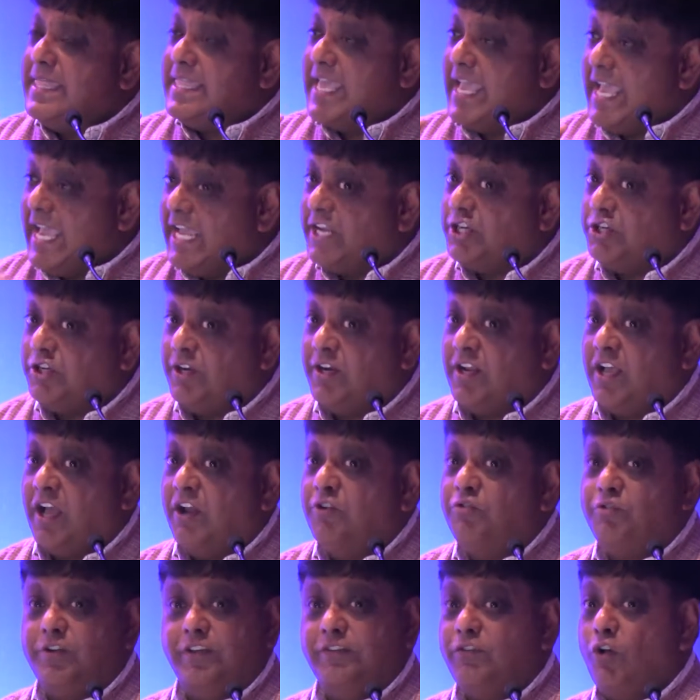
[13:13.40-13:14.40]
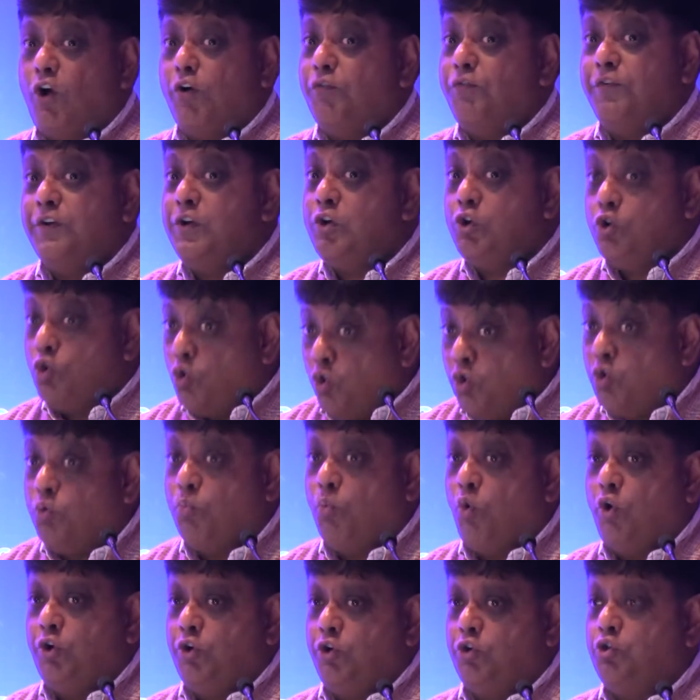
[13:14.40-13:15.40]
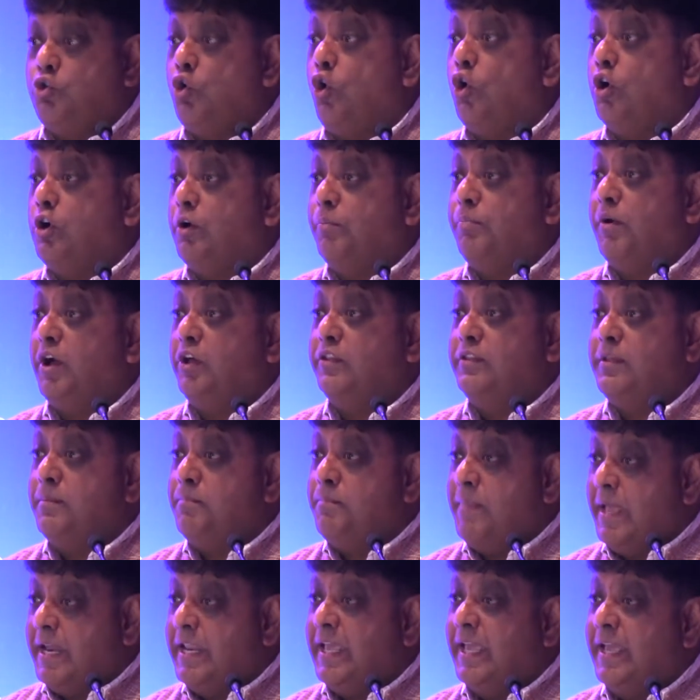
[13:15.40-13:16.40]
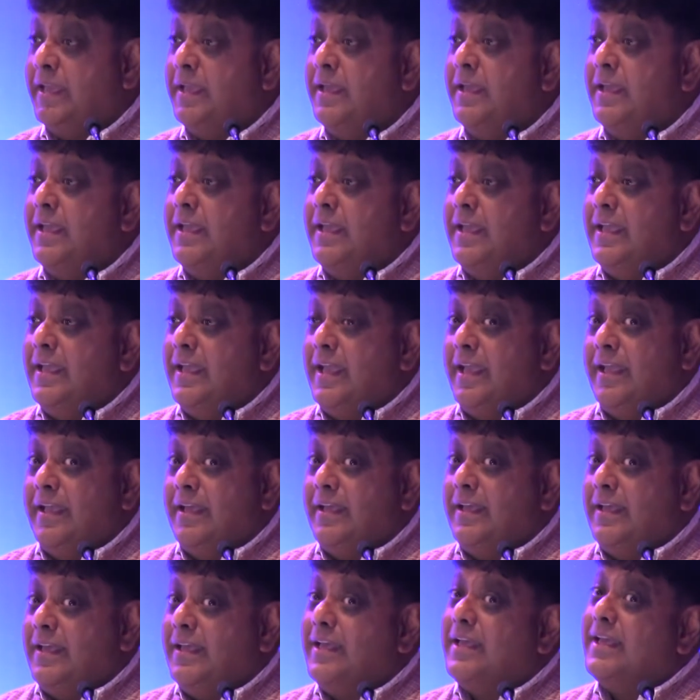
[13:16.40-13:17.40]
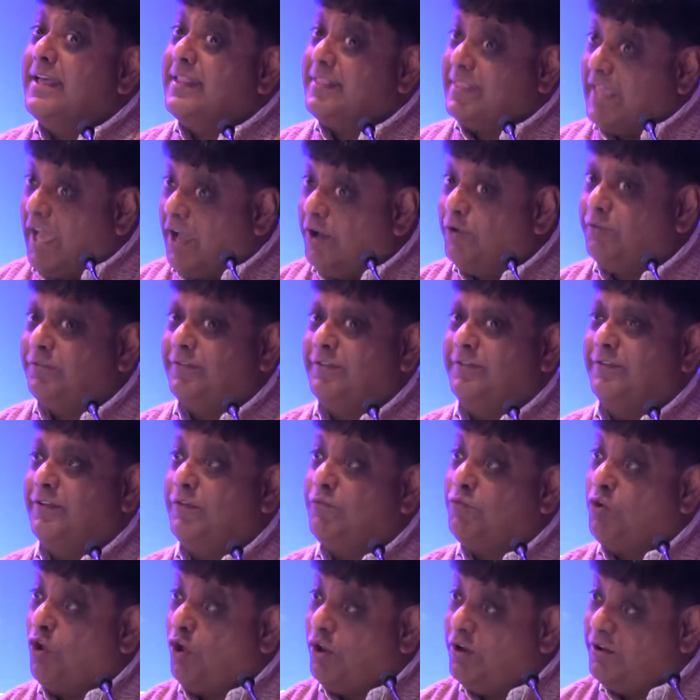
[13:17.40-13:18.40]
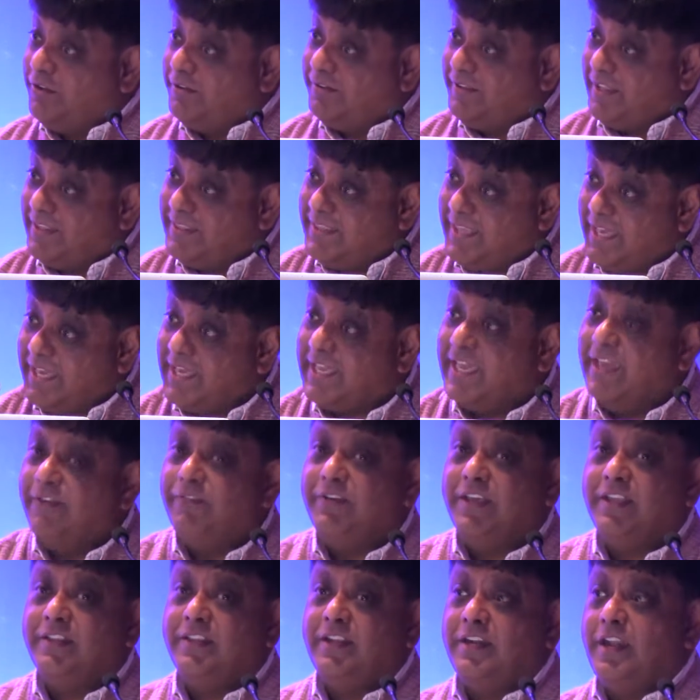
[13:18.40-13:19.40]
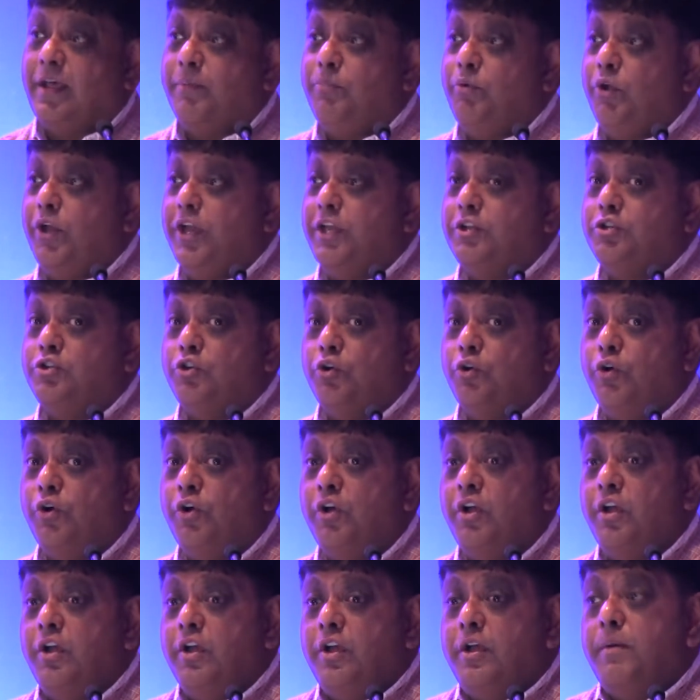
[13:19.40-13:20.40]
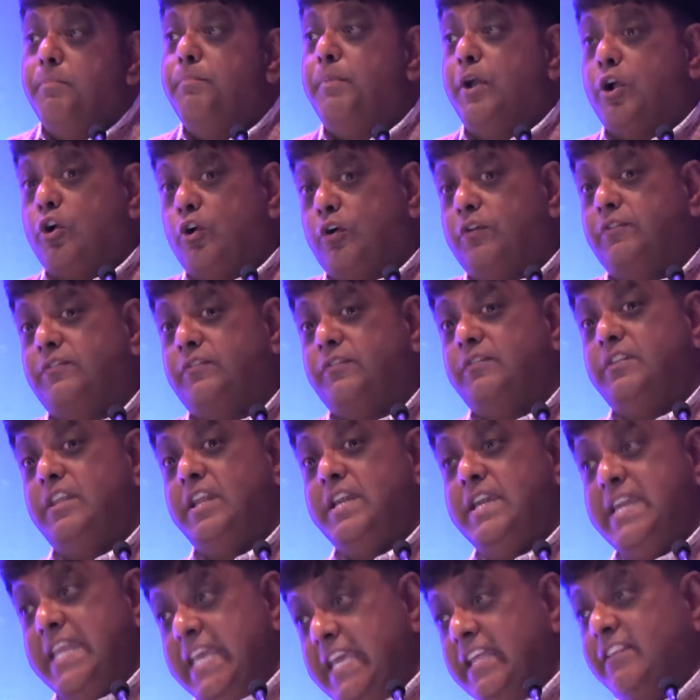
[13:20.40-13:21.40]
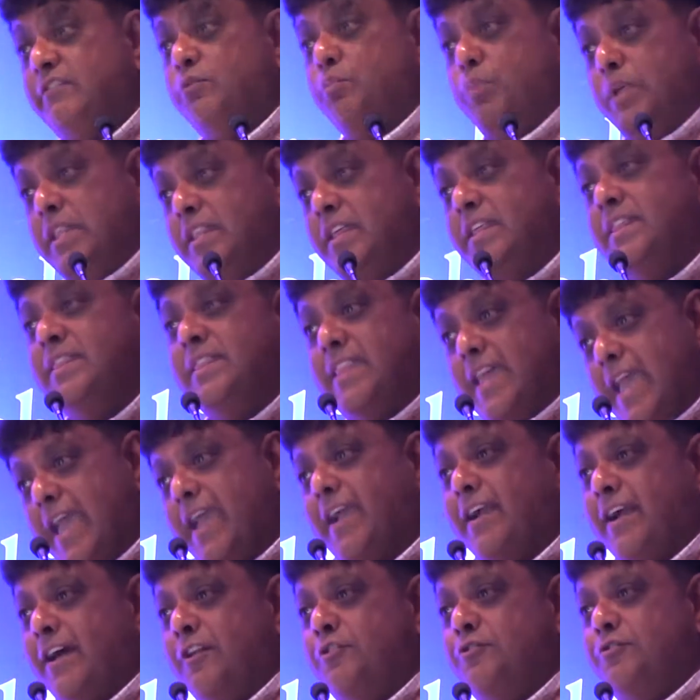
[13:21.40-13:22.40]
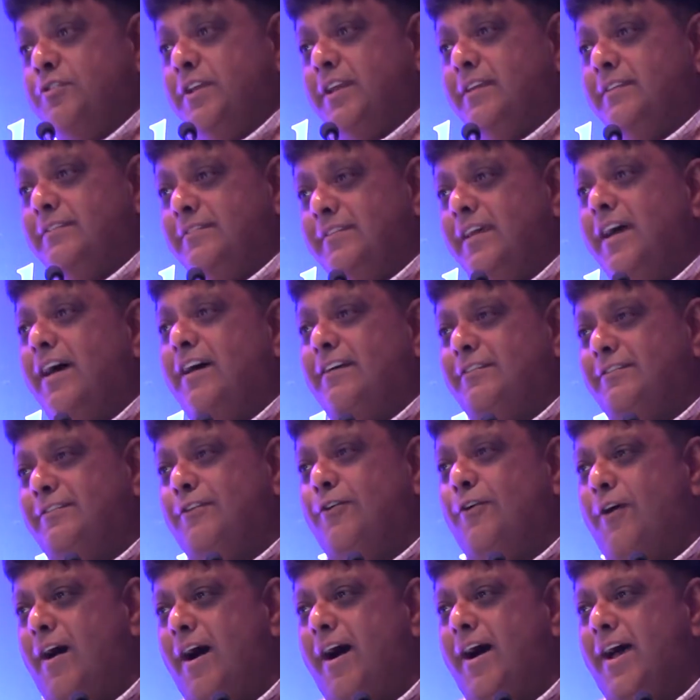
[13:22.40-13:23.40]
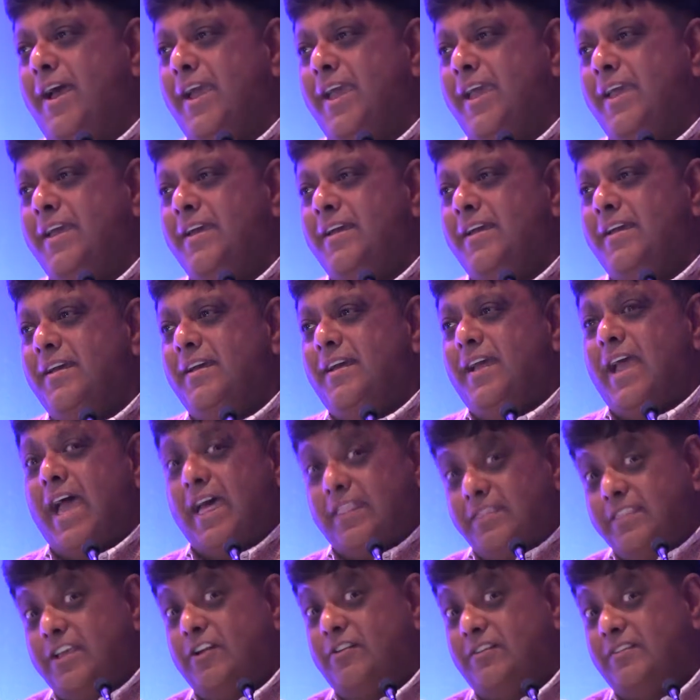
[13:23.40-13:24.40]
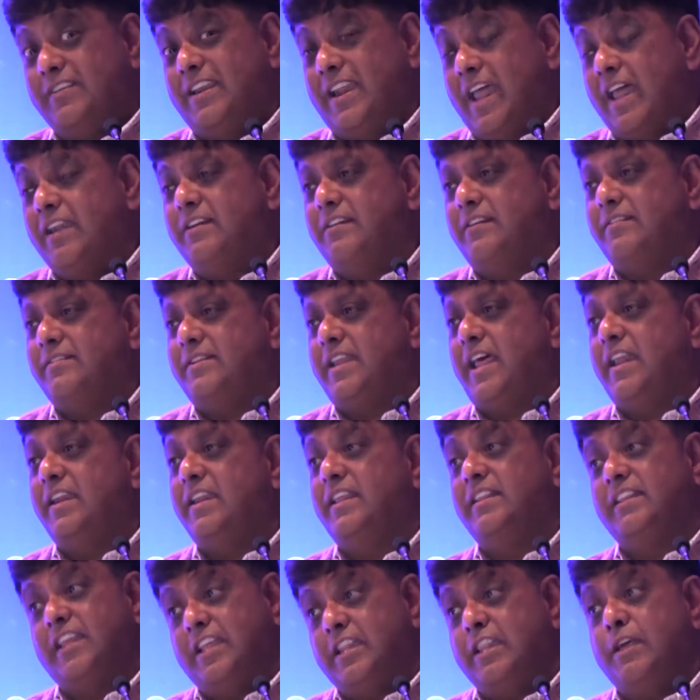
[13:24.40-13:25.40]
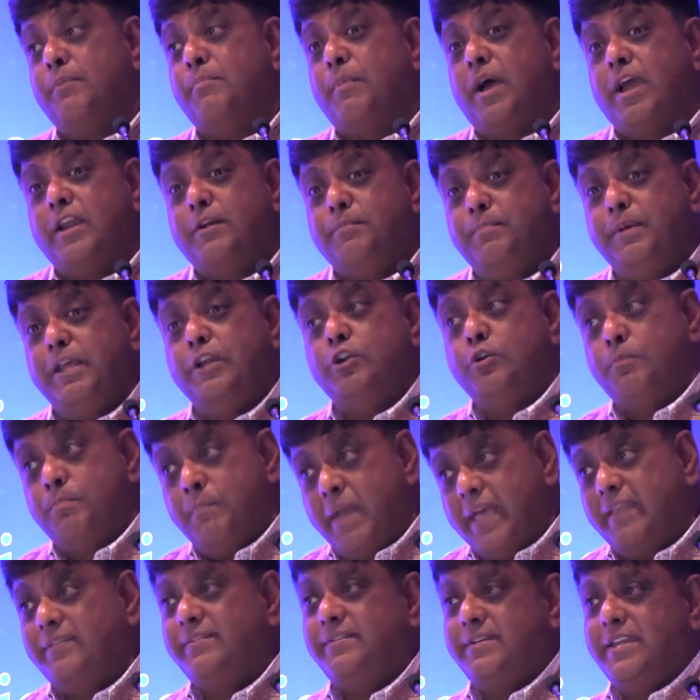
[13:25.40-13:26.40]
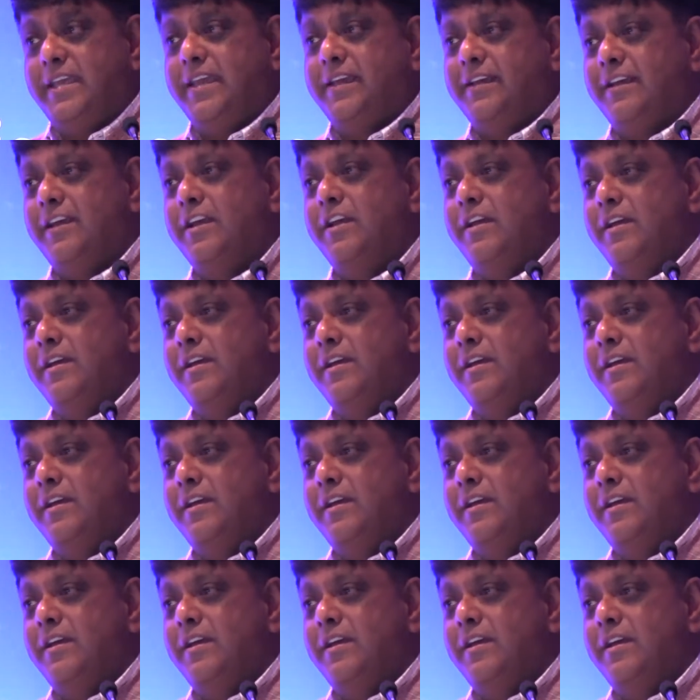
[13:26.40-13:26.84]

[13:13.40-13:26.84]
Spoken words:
The Asian countries often don't want to talk about the many thousands of dollars that they're giving the WHO because the needs within their countries are so high, and there is an understanding that there might be domestic